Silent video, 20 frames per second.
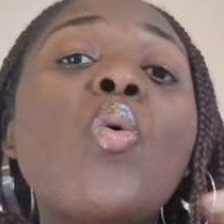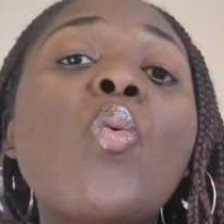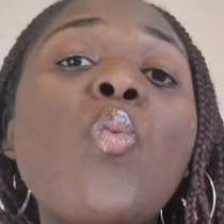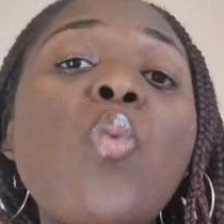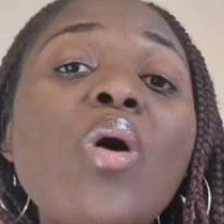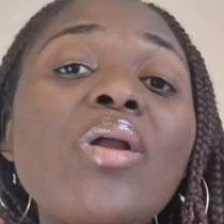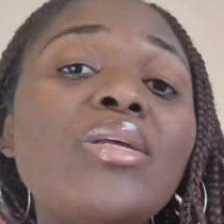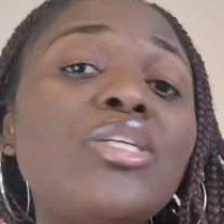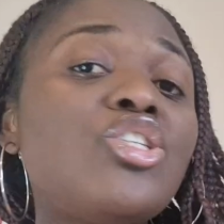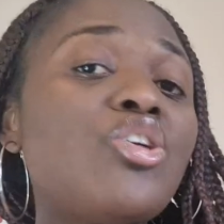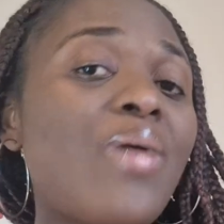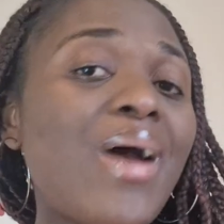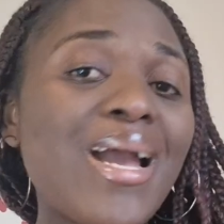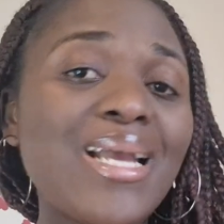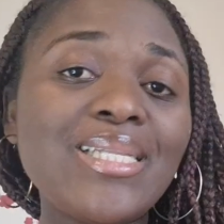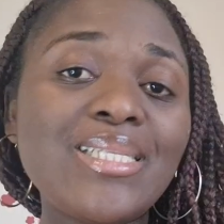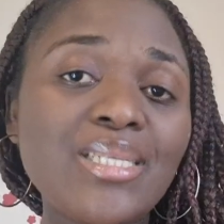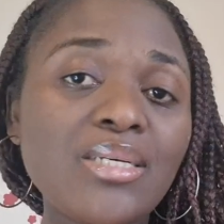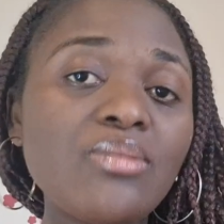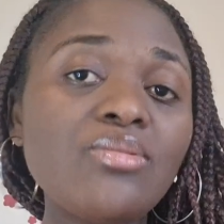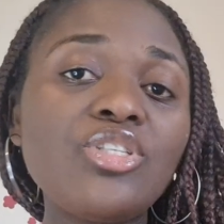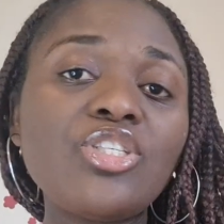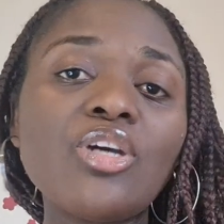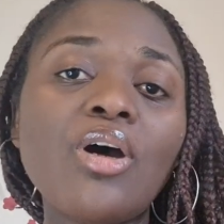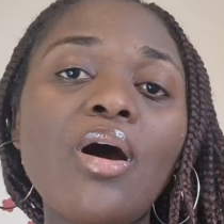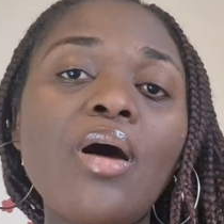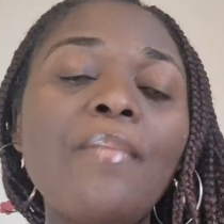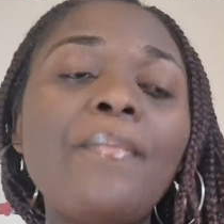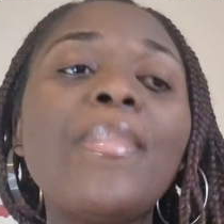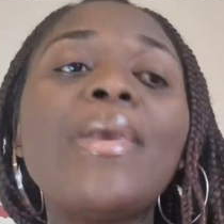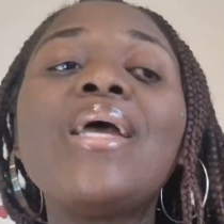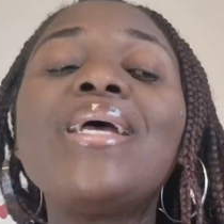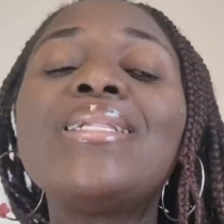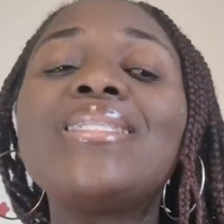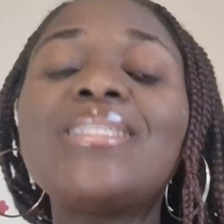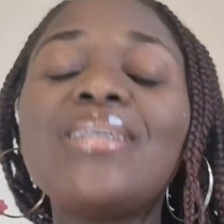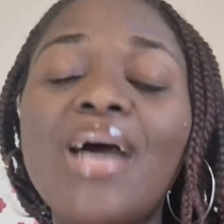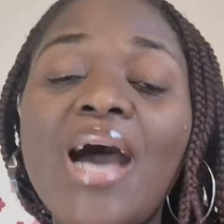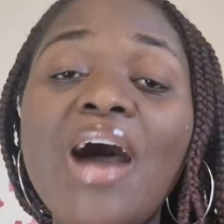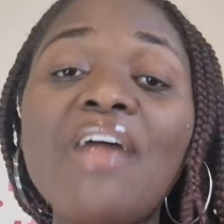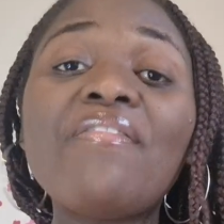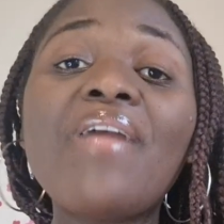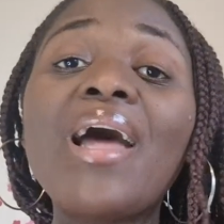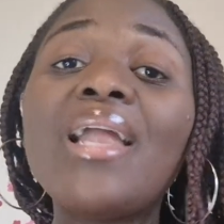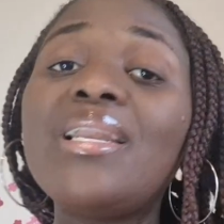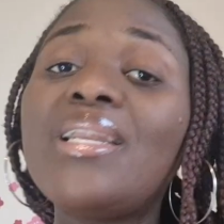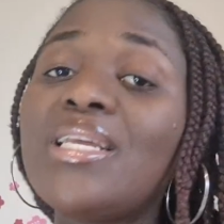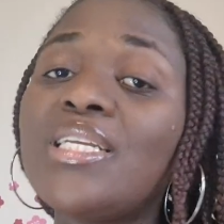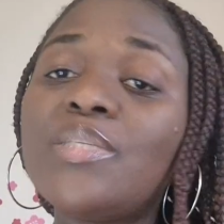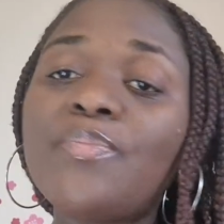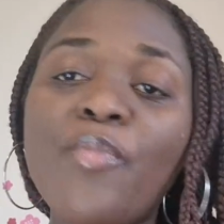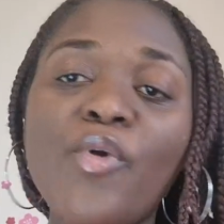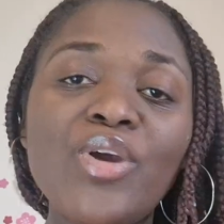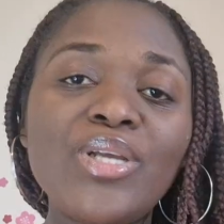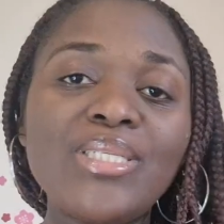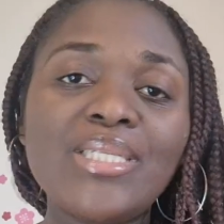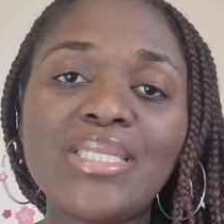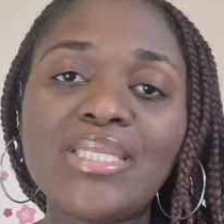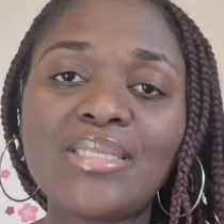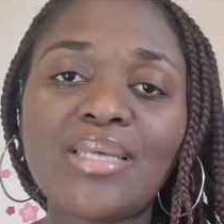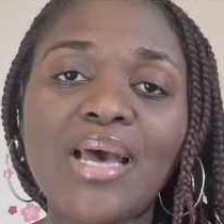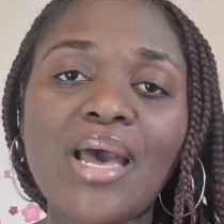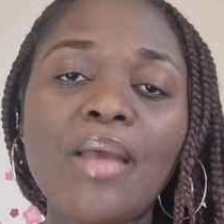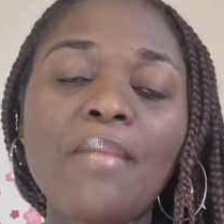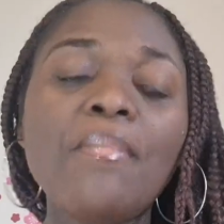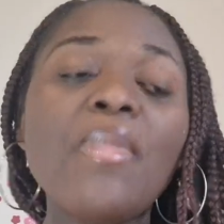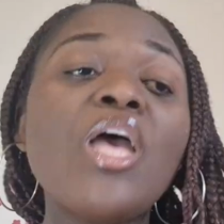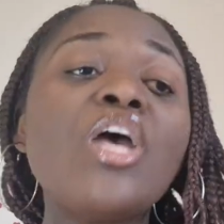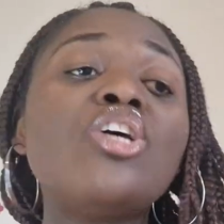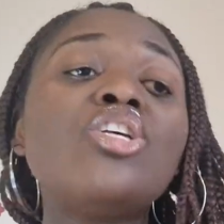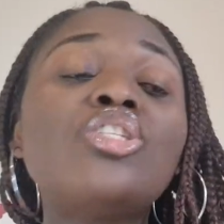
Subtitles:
What is your ideal job to have at this point in time?